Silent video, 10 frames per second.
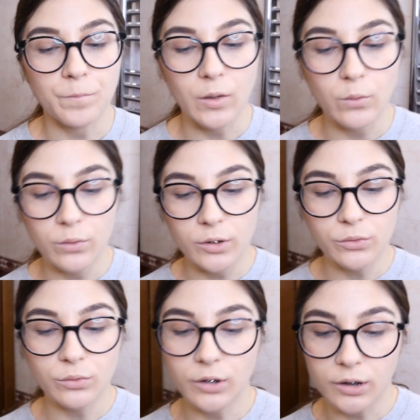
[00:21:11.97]
we want
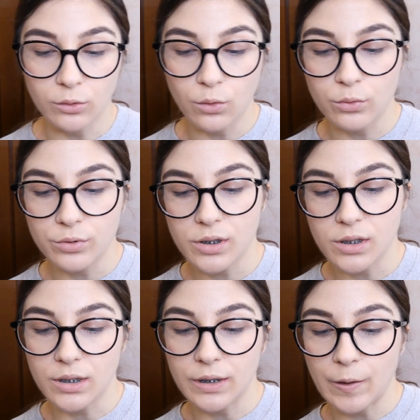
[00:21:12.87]
to close
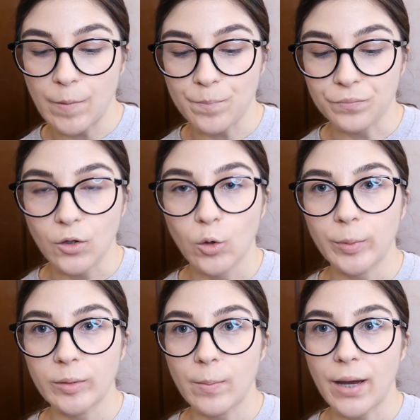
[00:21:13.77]
the
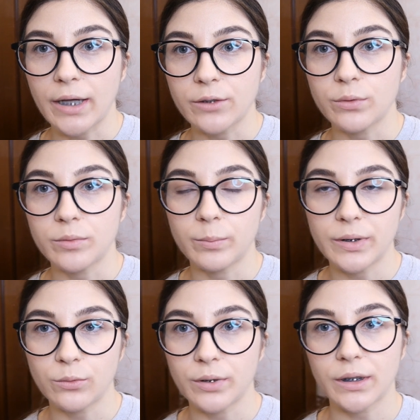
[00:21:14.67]
open bite
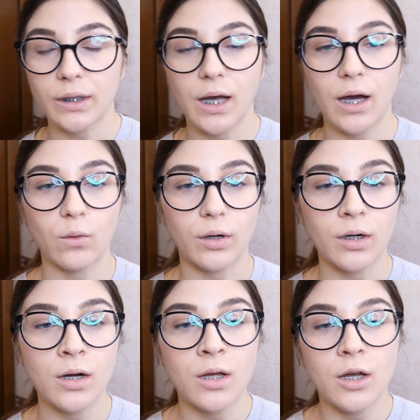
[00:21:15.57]
between
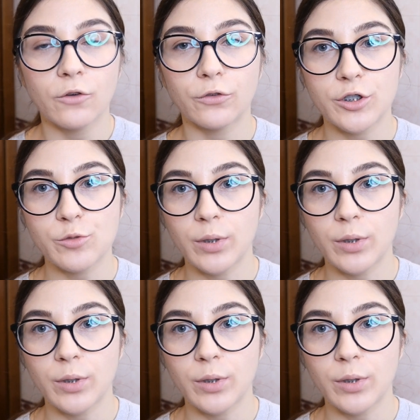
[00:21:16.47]
our first